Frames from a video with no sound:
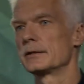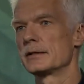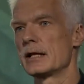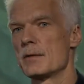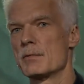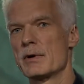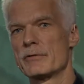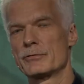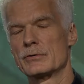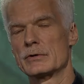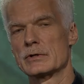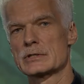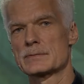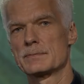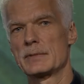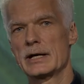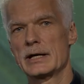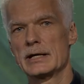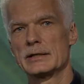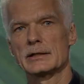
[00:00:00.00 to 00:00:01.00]
labor force
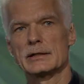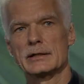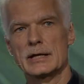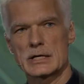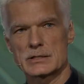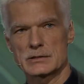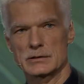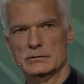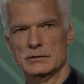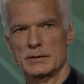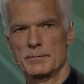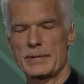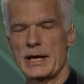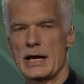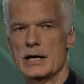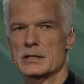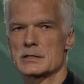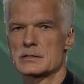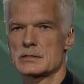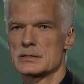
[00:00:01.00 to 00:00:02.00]
by international
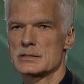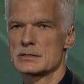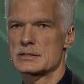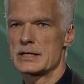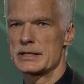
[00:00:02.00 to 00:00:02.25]
comparisons.